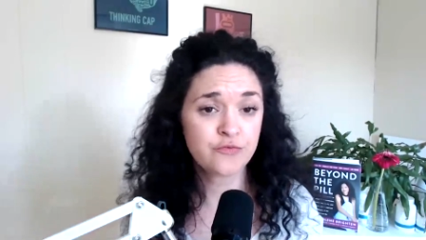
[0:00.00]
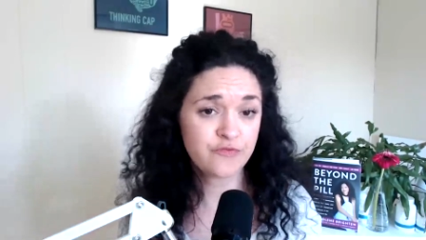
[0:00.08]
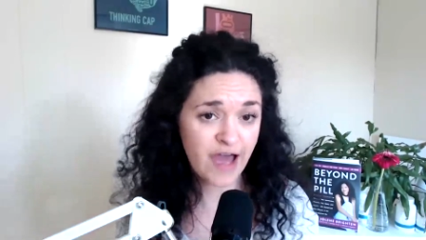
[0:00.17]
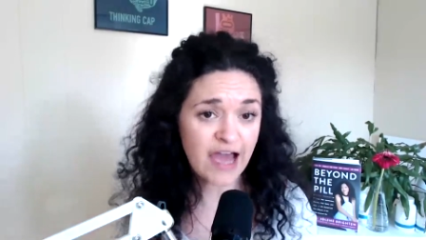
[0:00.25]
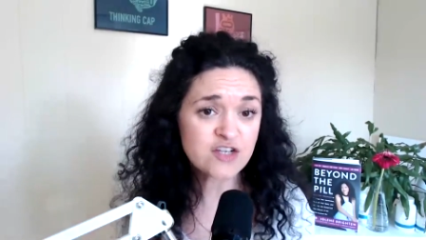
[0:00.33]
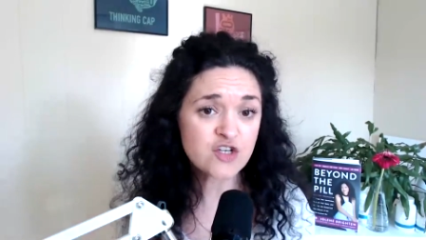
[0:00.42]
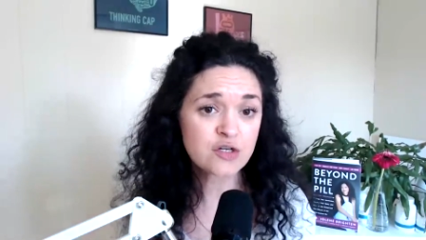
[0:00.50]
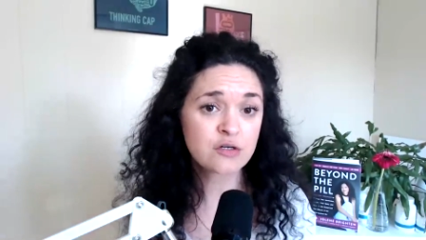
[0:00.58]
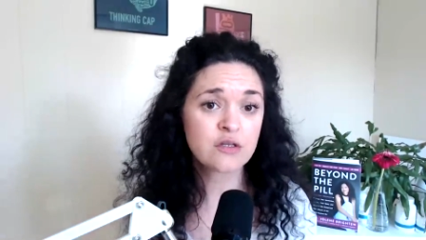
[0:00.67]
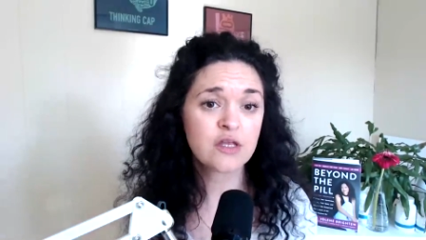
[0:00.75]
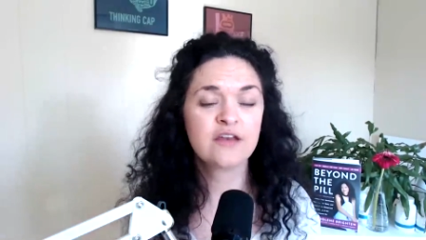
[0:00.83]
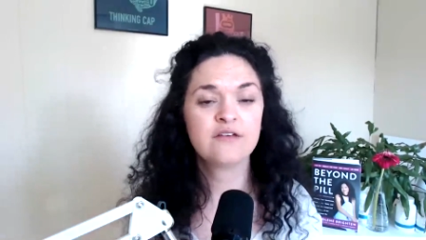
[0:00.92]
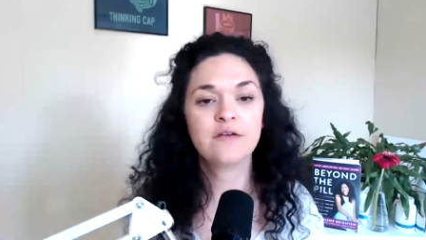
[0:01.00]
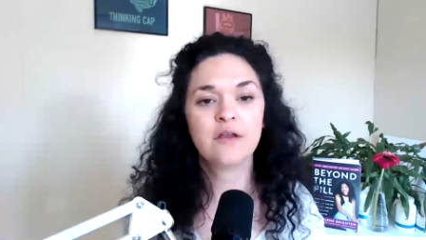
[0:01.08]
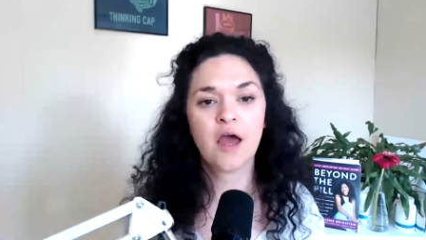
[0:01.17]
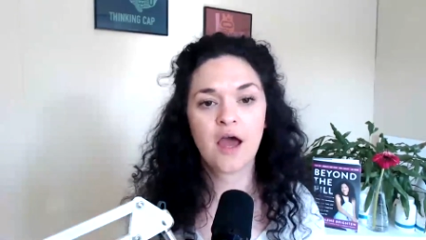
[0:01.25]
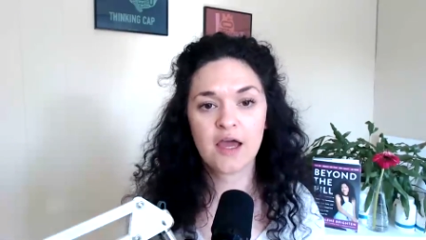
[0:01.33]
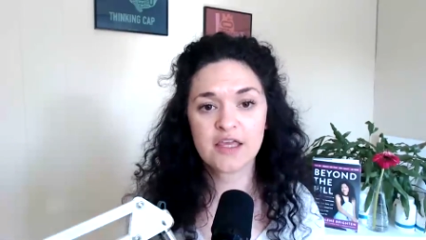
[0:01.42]
vaginal
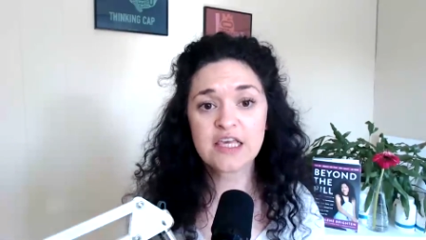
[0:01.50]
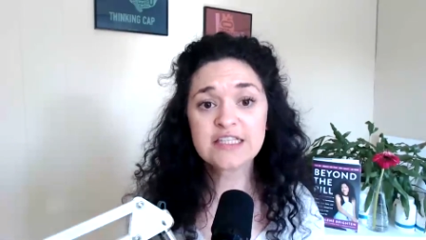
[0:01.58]
yeast